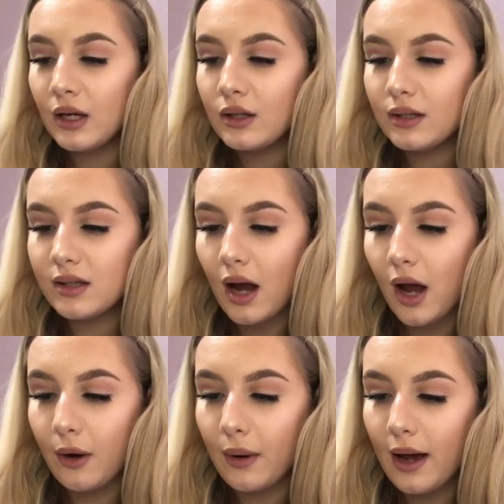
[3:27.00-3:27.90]

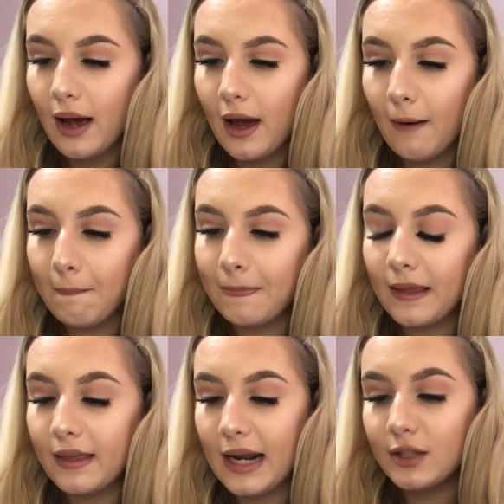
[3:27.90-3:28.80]
So the
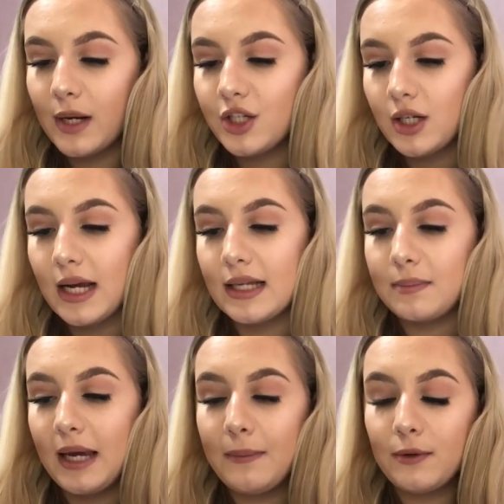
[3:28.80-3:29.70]
next question is,
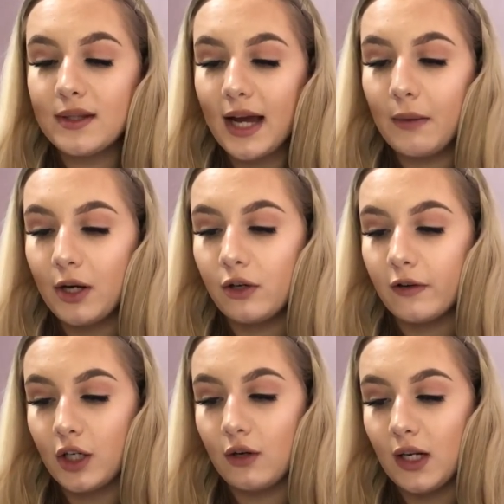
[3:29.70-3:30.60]
people say when you're at
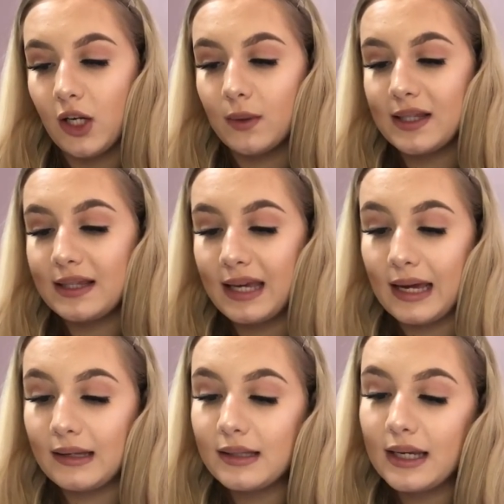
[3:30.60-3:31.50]
uni you are
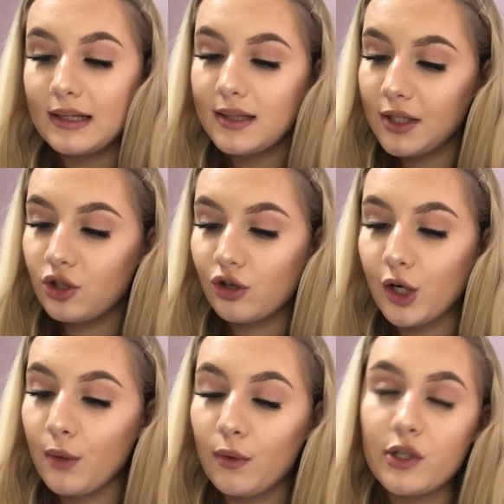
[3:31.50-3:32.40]
skint. Is this
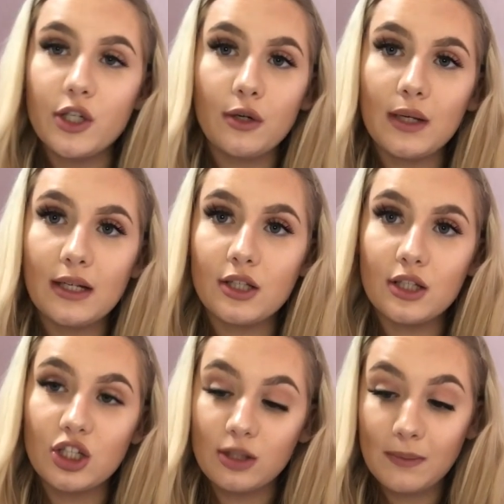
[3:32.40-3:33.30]
true, or do you need
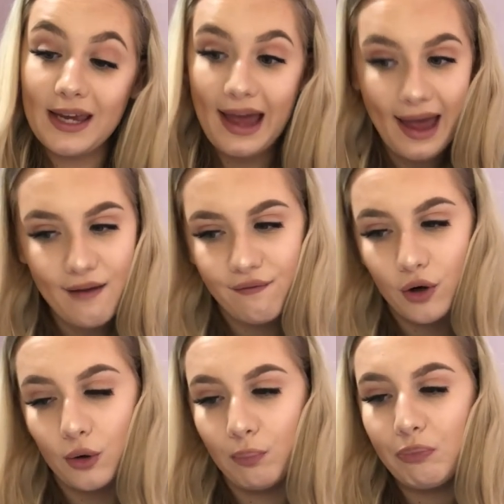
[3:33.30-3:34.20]
to just be
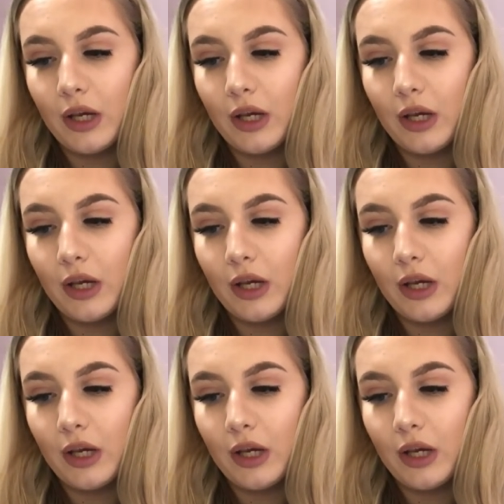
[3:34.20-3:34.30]
careful?